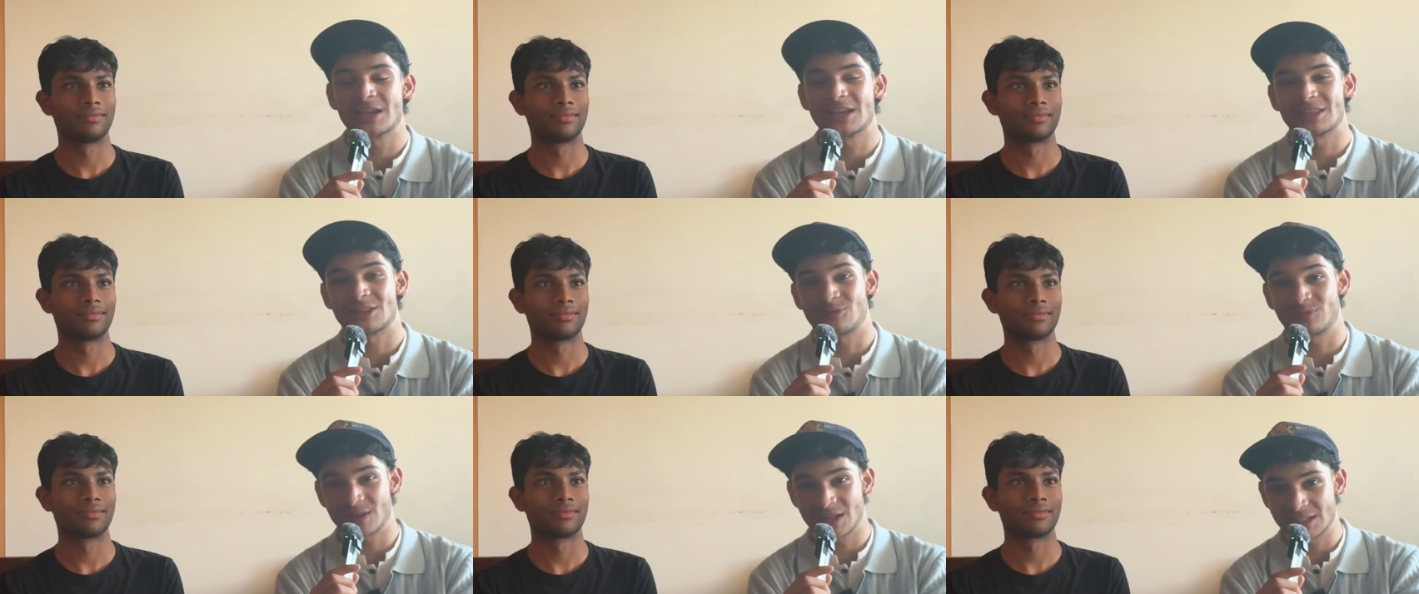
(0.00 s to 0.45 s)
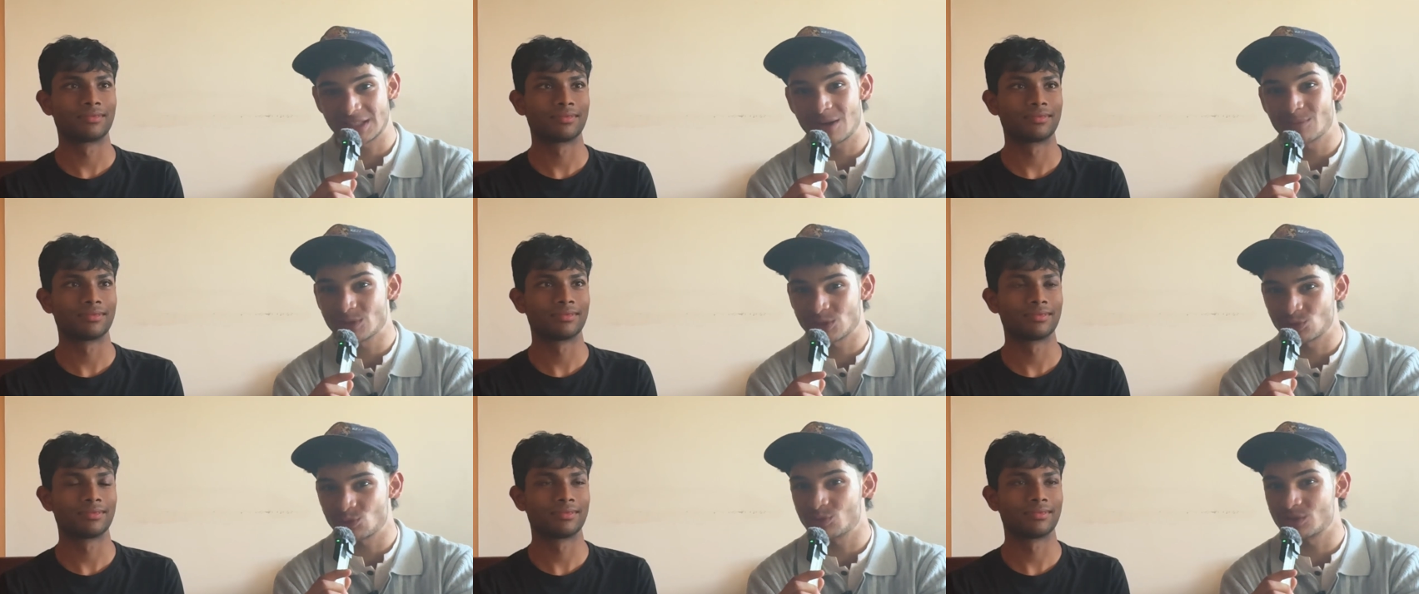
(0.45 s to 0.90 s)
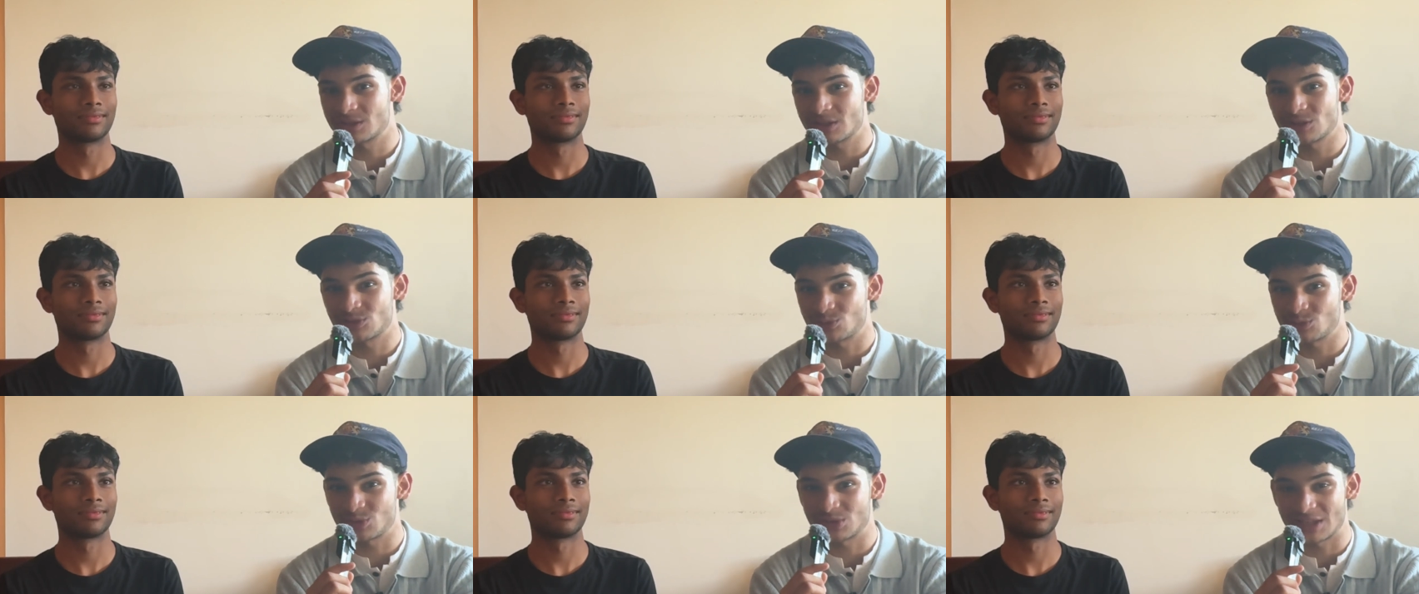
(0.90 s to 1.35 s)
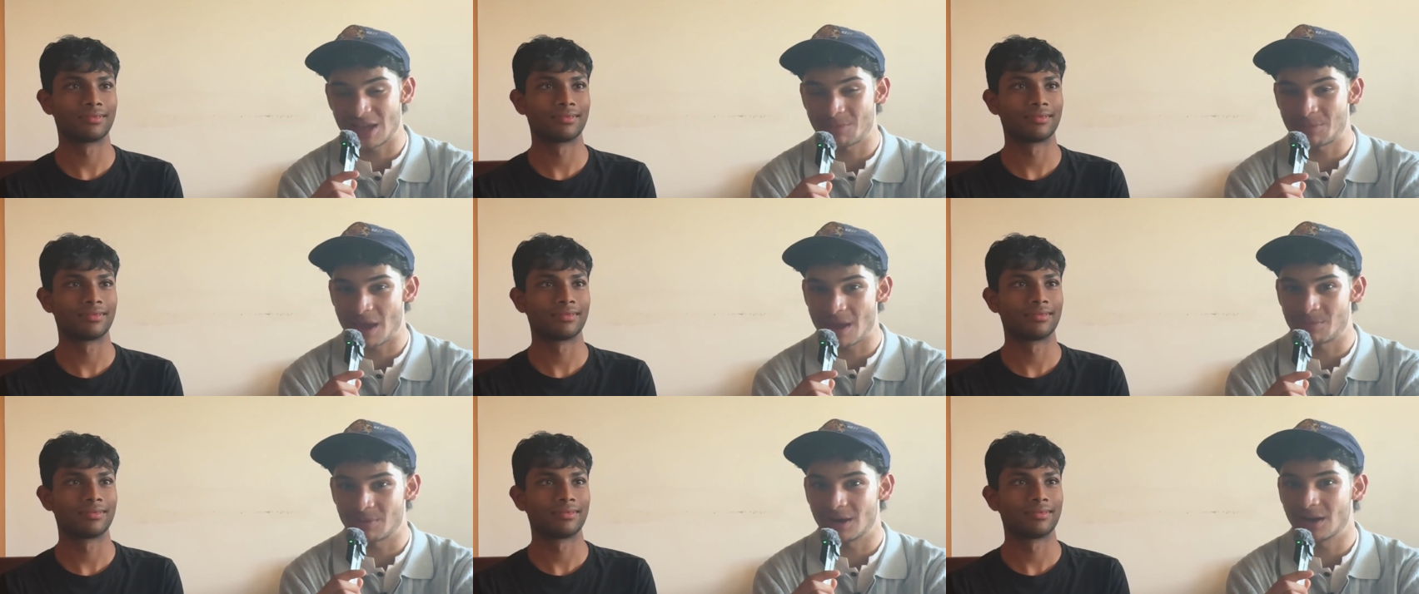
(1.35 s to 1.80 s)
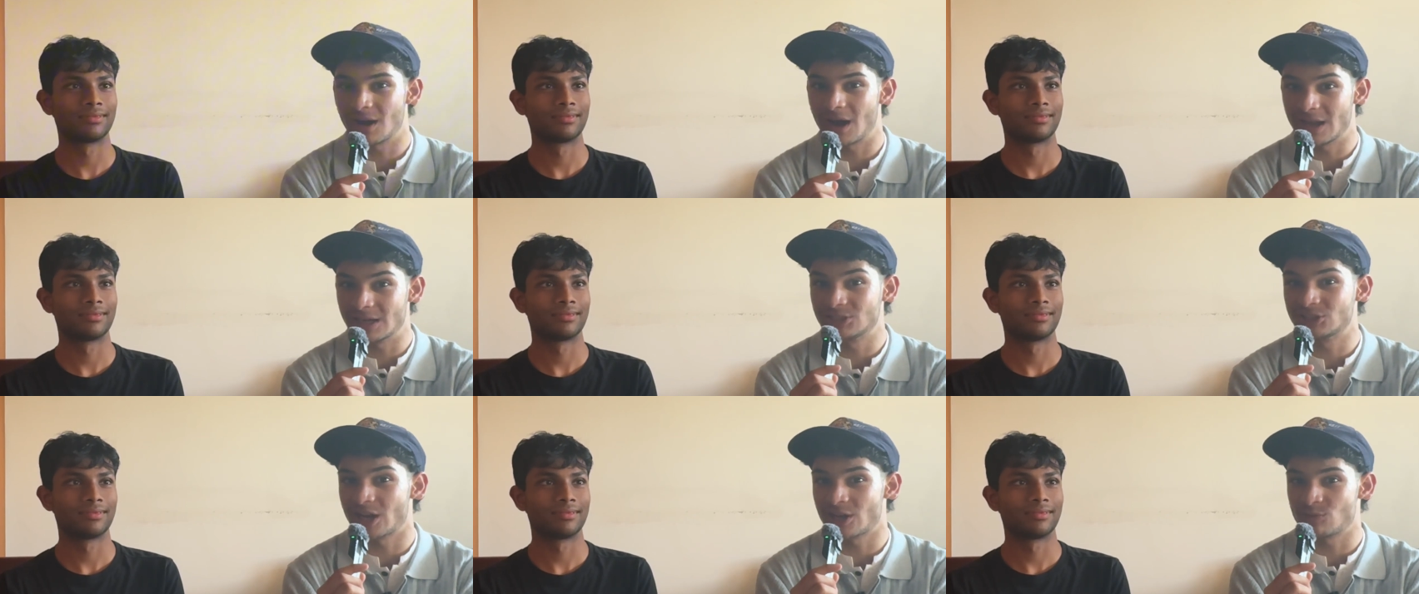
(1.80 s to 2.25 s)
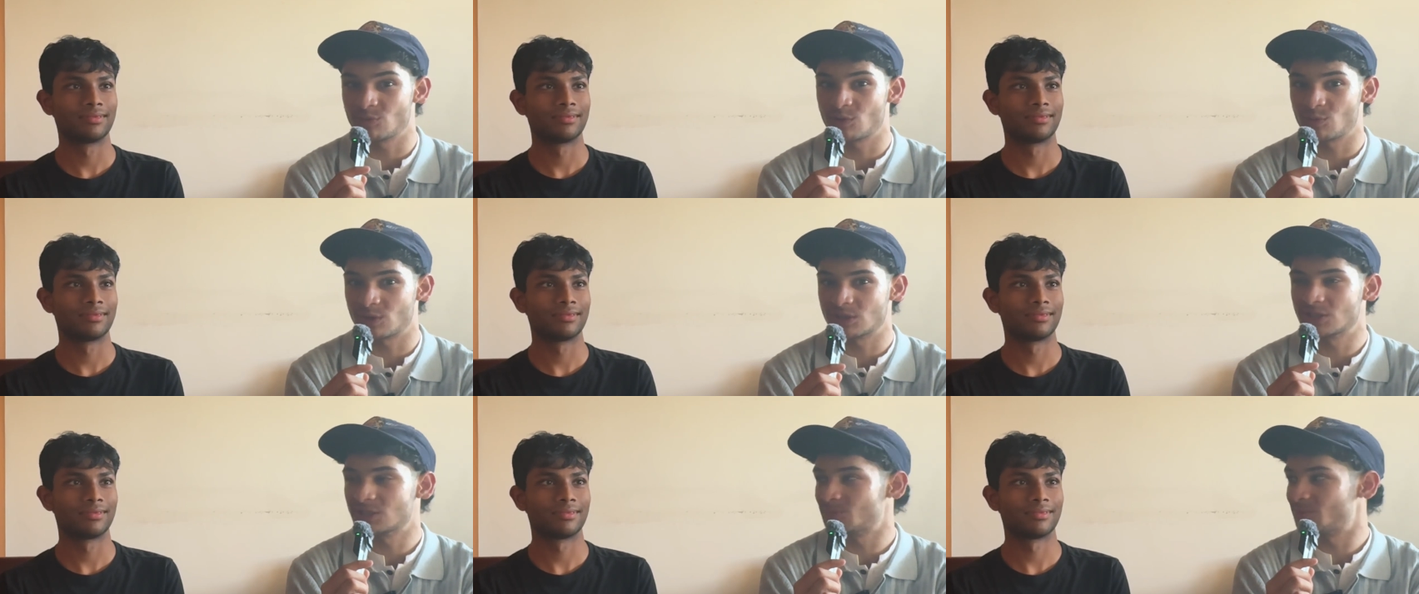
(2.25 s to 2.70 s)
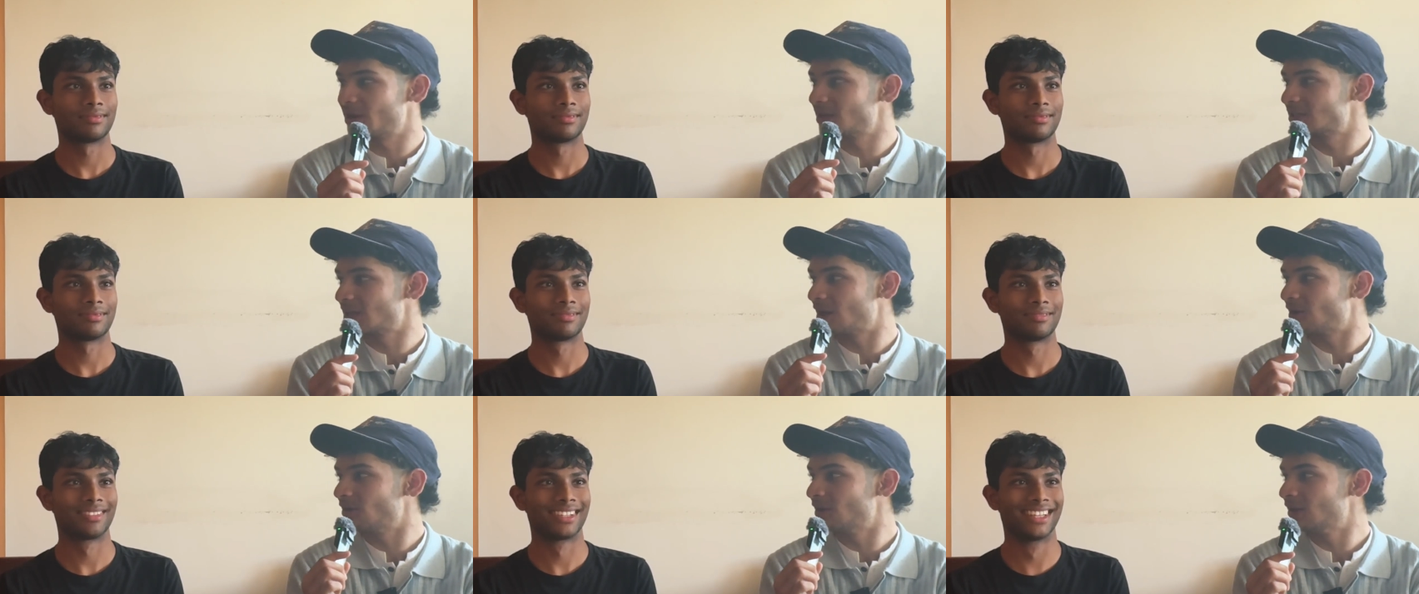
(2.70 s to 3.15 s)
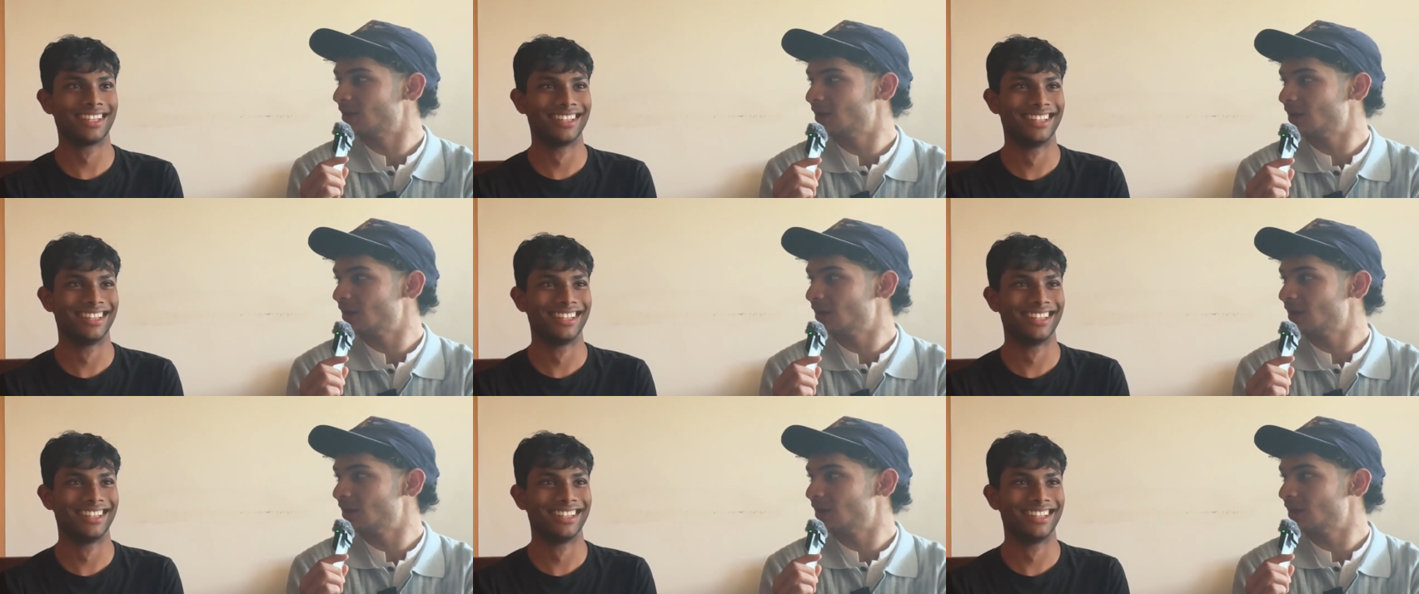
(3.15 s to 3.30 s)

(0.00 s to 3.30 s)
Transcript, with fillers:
Speaker 1: The first time I saw, saw step paper, I genuinely wanted to break down.